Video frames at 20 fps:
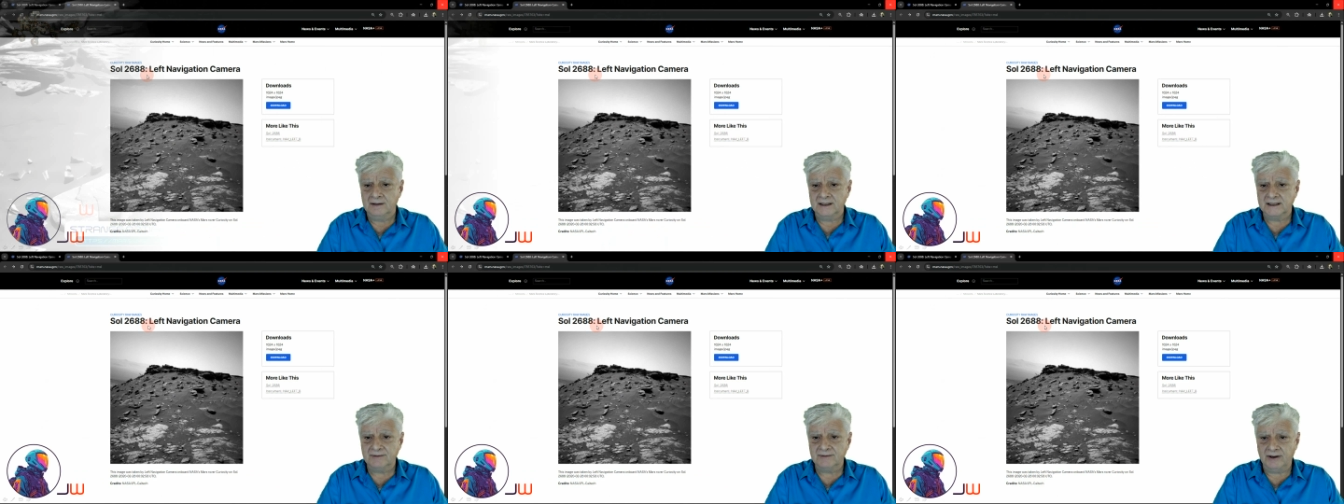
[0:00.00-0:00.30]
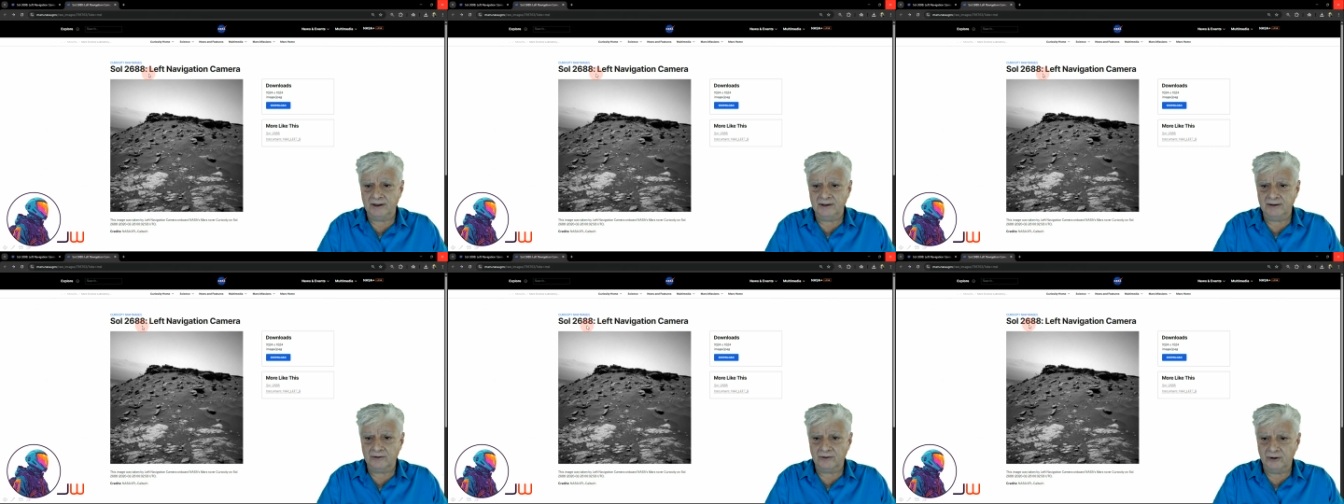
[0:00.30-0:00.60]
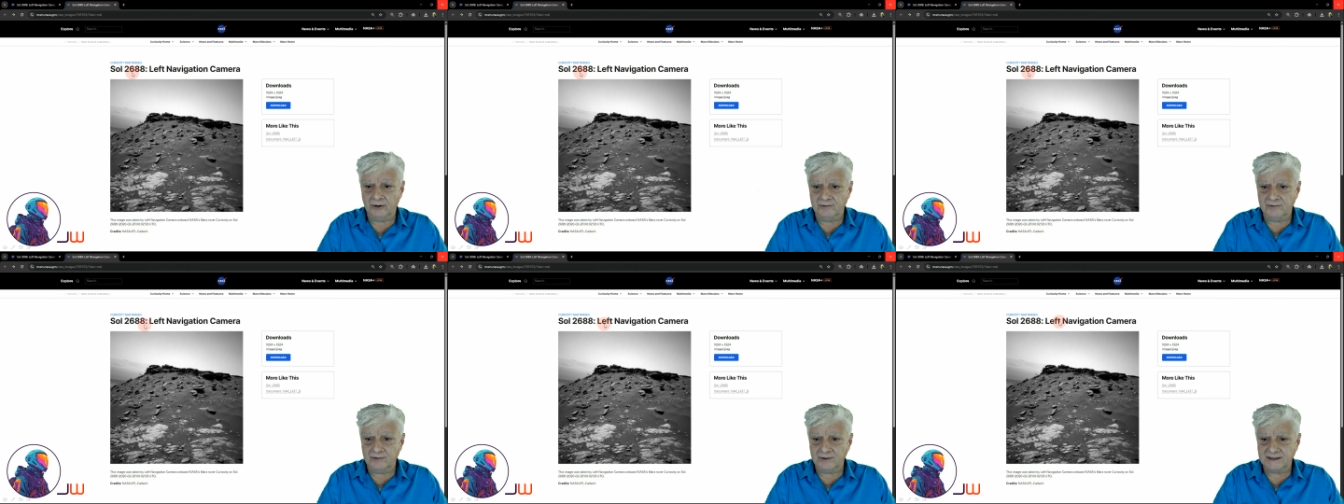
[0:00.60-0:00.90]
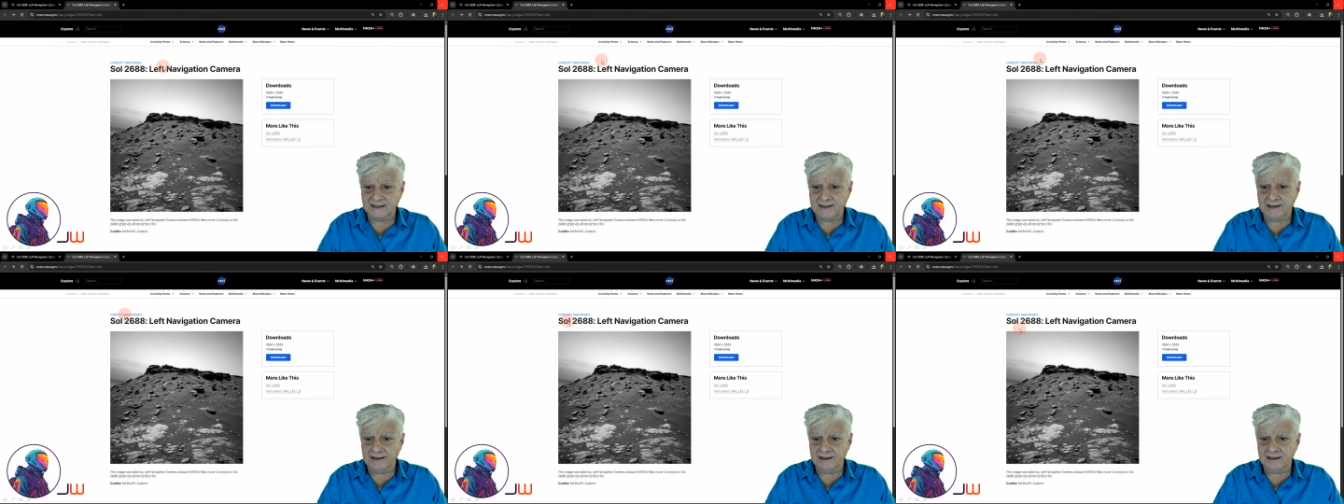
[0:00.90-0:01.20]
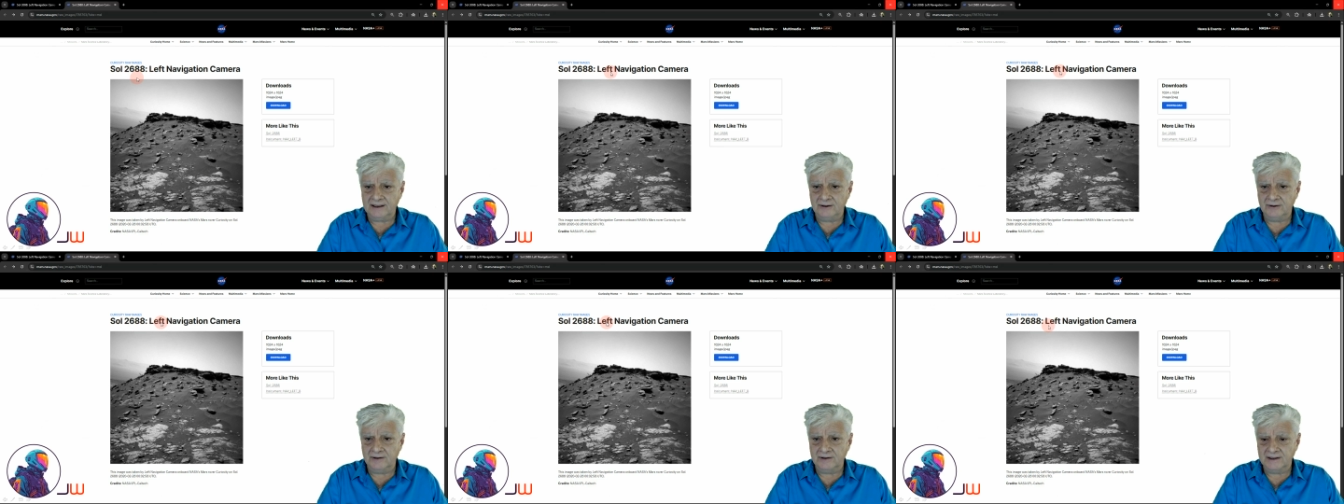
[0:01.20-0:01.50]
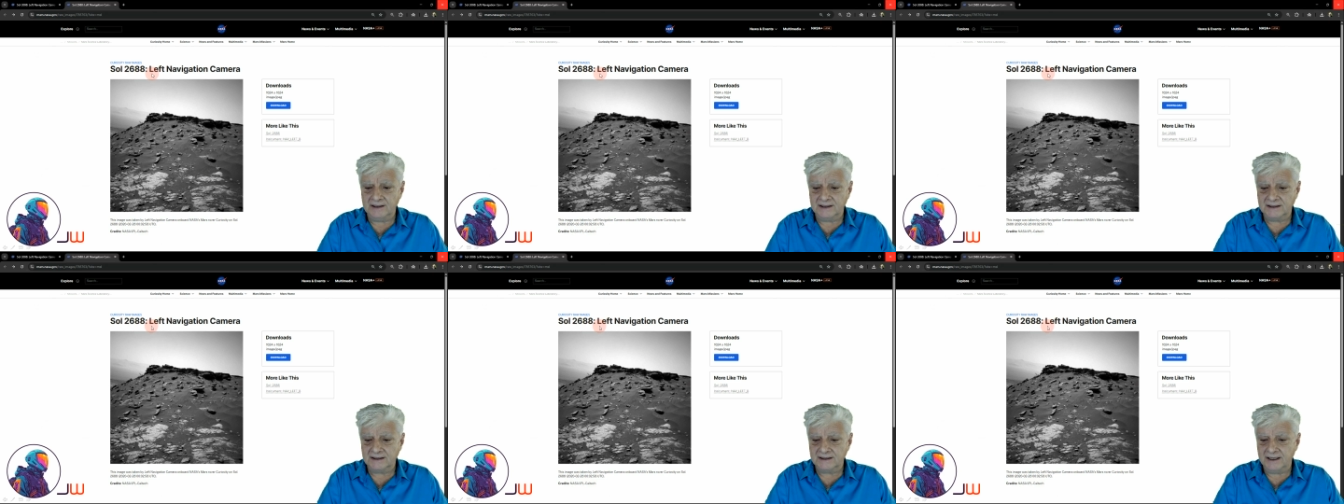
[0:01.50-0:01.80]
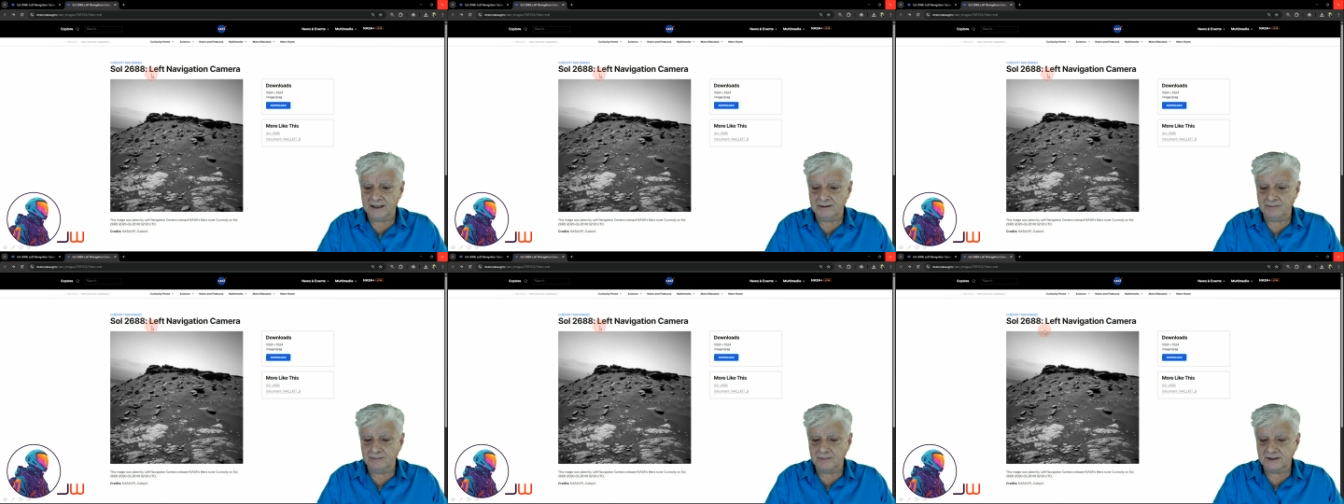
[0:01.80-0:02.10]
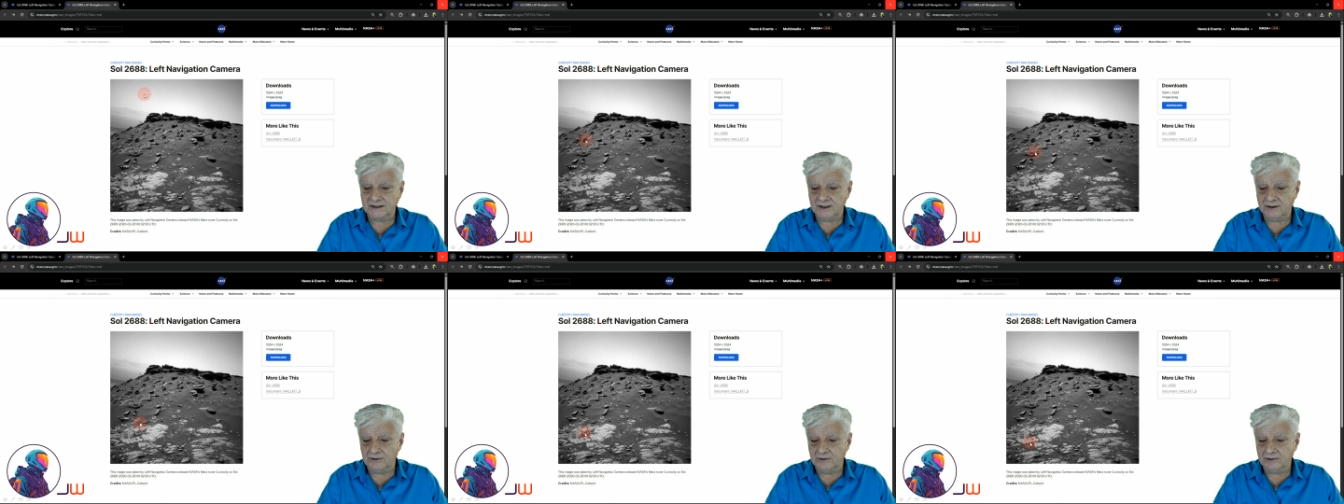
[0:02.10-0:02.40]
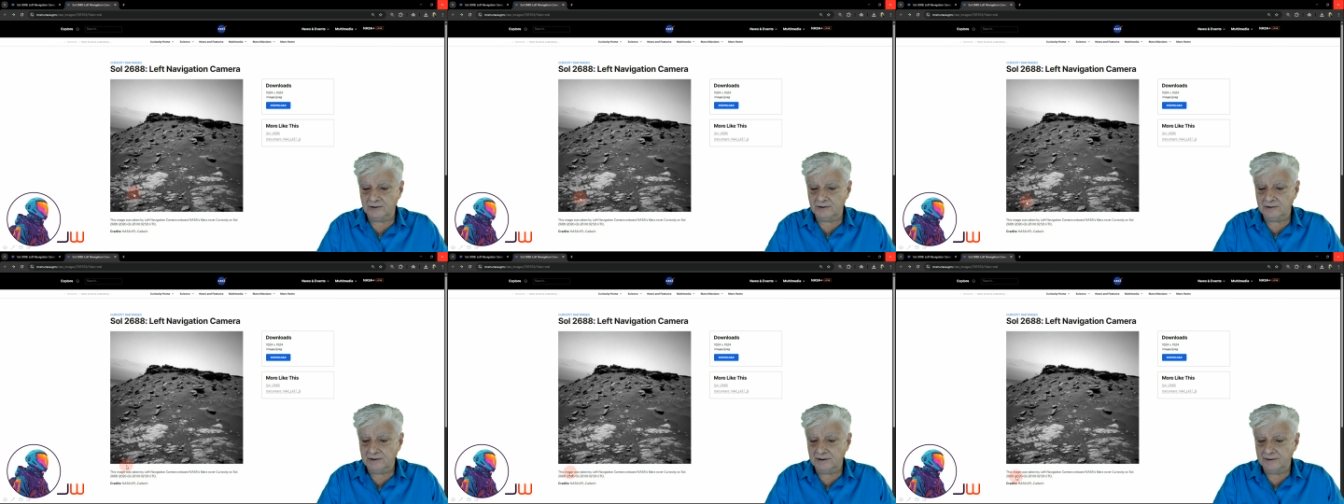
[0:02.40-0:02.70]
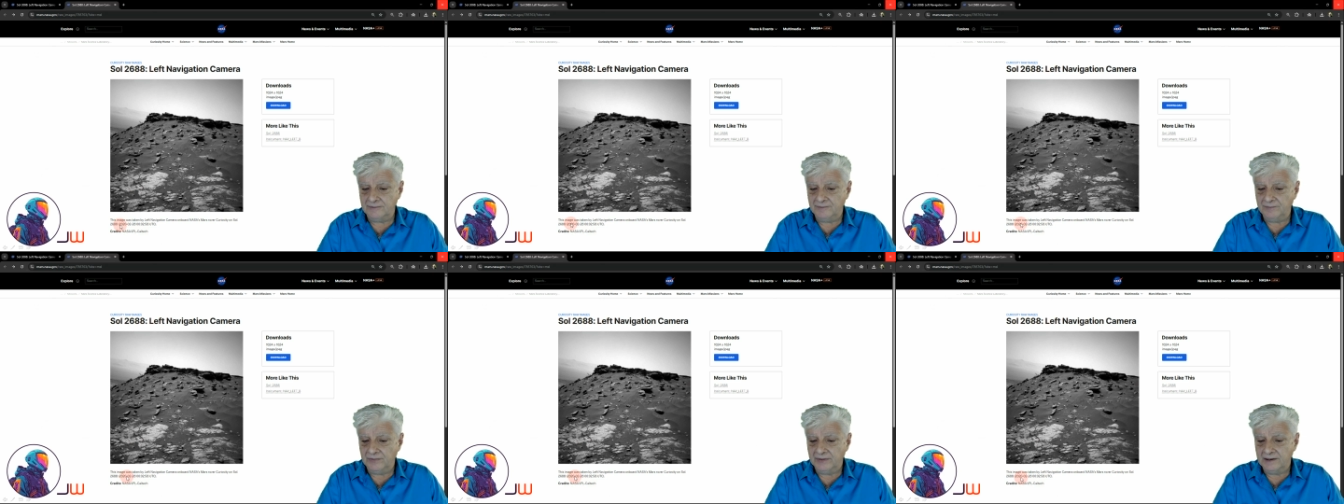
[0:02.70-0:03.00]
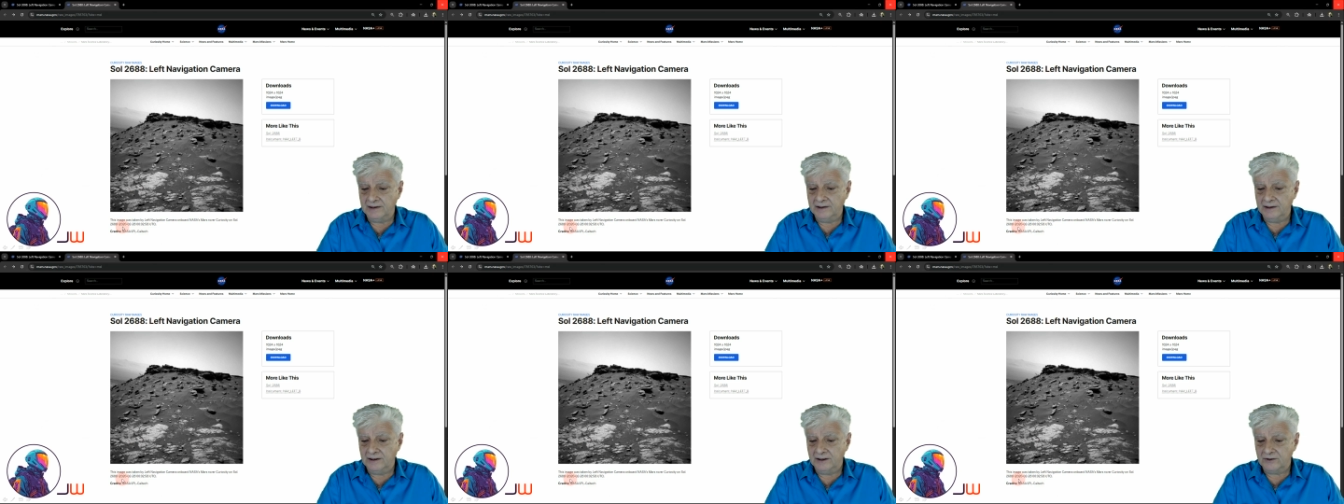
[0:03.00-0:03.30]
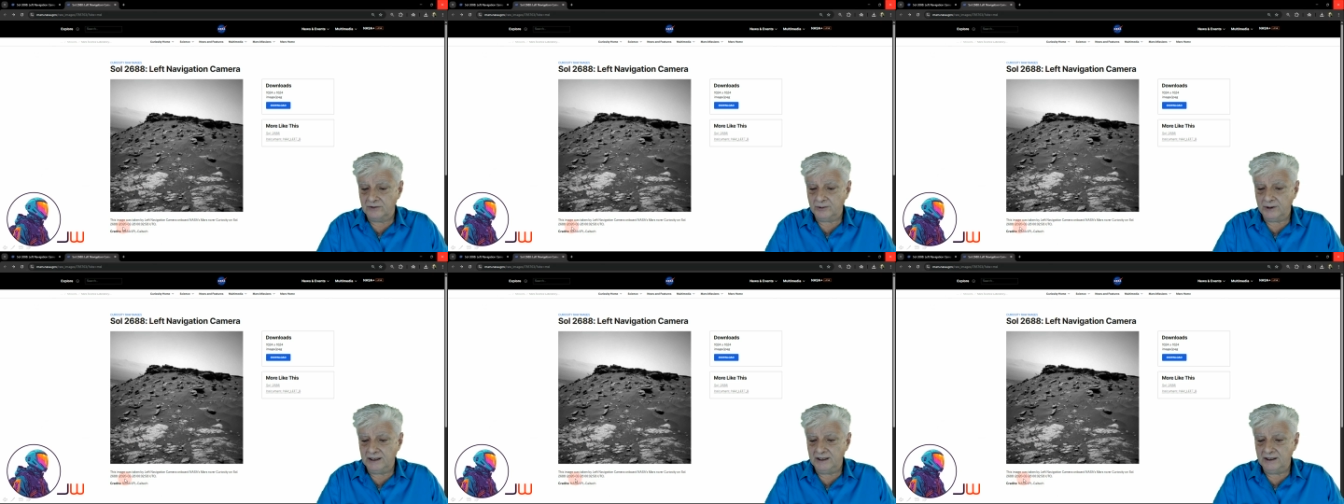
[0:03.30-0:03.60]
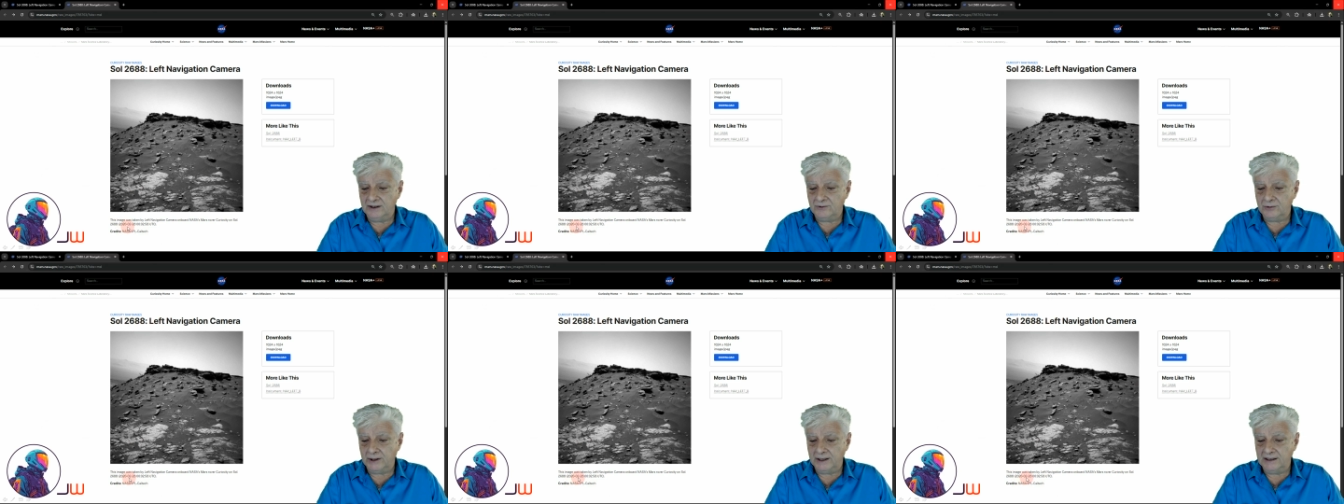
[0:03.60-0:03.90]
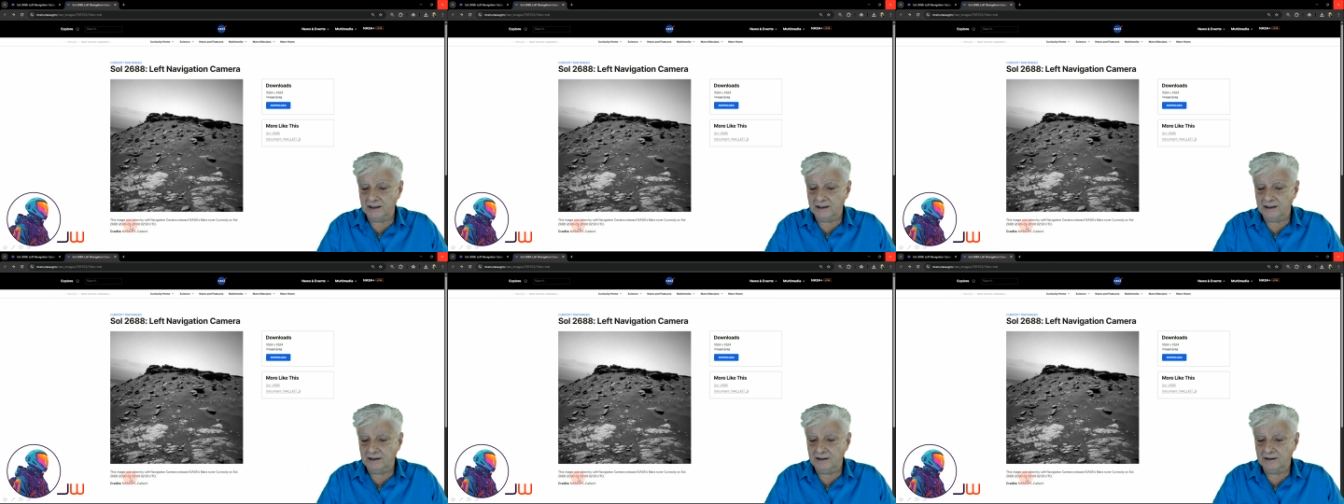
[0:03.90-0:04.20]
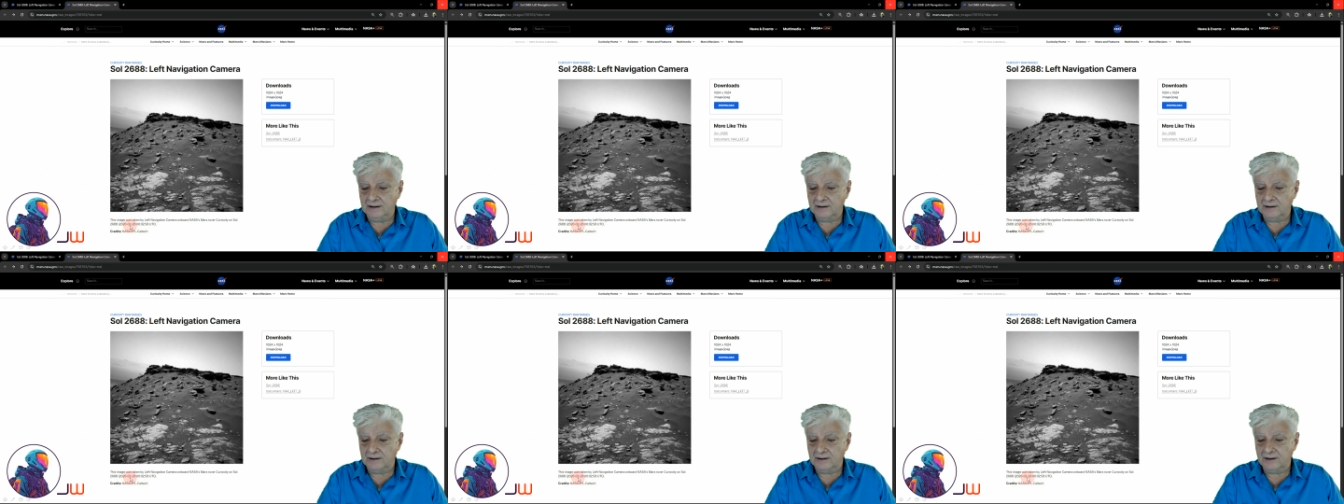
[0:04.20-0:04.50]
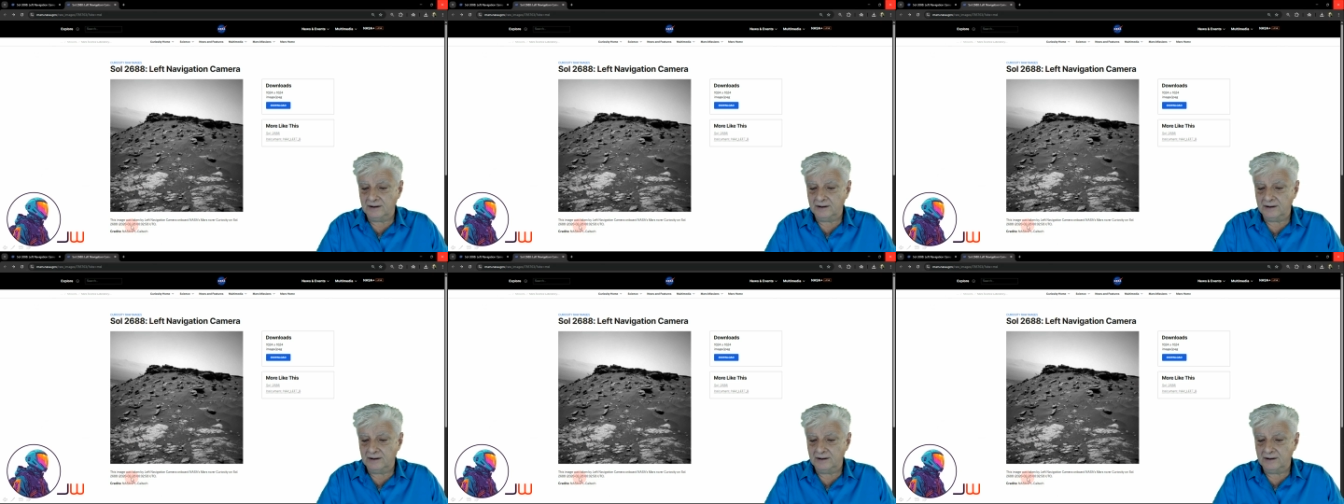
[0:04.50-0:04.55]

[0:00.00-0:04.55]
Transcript: This photograph was taken on the same sol, 2020